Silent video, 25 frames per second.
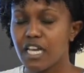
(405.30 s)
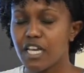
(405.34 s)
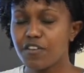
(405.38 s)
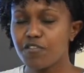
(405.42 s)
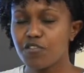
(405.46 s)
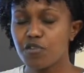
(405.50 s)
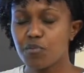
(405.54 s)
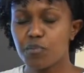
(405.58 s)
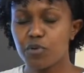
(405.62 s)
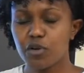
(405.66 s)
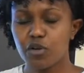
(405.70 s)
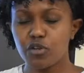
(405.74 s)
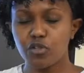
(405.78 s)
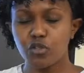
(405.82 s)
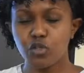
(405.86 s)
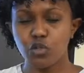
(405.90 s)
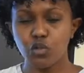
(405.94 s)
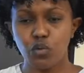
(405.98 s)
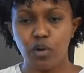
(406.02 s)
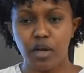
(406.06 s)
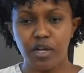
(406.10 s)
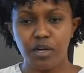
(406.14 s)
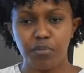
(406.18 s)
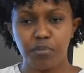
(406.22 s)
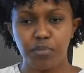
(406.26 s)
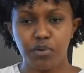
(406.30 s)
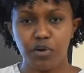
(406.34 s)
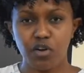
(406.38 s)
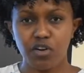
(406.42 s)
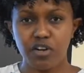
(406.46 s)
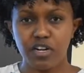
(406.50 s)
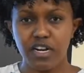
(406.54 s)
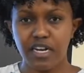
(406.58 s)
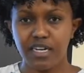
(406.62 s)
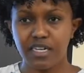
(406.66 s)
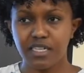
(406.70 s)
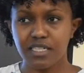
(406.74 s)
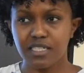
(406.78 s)
If you produce one
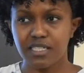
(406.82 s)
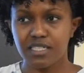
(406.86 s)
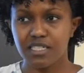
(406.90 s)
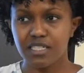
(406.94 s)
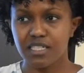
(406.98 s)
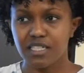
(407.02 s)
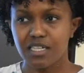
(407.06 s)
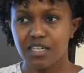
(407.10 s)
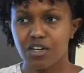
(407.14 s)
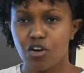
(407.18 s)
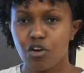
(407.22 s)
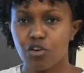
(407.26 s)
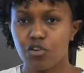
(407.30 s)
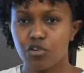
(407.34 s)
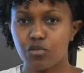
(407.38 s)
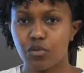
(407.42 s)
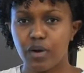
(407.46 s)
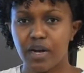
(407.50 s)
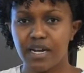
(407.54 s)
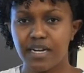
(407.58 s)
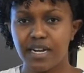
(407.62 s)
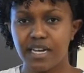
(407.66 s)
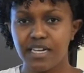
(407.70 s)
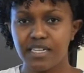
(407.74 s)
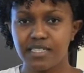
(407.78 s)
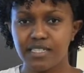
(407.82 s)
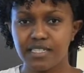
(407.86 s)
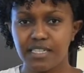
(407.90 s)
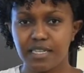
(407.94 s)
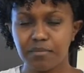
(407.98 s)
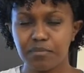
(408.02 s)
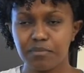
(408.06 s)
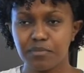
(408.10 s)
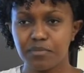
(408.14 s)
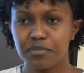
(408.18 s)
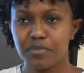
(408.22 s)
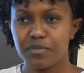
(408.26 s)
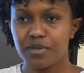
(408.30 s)
product or one
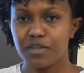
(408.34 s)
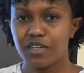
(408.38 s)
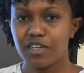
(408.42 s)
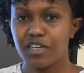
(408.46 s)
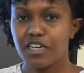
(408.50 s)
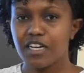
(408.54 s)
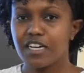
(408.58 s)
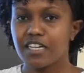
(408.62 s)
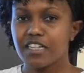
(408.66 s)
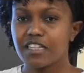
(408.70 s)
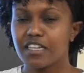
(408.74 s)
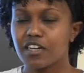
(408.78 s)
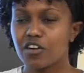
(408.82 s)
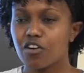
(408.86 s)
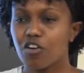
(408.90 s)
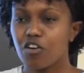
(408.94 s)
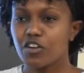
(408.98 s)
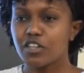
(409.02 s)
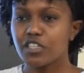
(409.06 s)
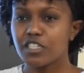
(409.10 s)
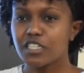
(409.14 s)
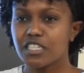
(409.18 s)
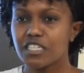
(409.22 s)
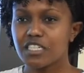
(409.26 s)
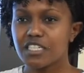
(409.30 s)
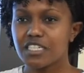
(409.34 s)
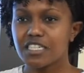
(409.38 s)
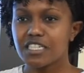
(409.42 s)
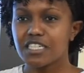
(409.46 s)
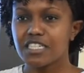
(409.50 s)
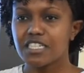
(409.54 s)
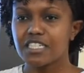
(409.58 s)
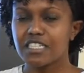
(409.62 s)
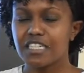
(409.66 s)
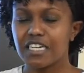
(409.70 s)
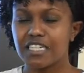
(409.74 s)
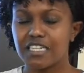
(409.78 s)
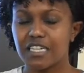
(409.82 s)
item, the cost
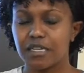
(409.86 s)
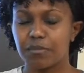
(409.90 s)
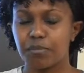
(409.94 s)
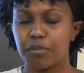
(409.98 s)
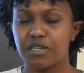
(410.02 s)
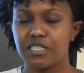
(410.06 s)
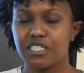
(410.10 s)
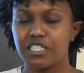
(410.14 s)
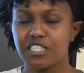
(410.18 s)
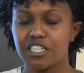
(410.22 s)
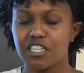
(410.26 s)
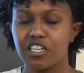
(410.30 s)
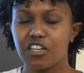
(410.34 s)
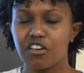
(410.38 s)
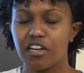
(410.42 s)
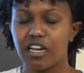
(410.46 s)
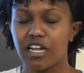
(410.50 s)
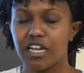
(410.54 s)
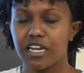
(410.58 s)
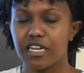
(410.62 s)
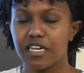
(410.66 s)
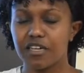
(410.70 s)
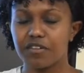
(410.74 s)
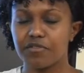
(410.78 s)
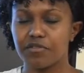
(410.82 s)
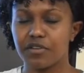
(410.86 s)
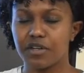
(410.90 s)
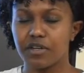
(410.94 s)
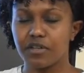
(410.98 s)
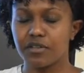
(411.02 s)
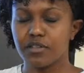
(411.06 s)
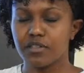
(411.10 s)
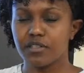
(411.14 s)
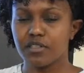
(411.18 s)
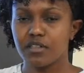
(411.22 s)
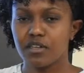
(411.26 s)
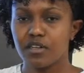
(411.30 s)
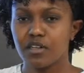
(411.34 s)
is at a particular
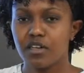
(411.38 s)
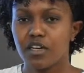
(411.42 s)
level.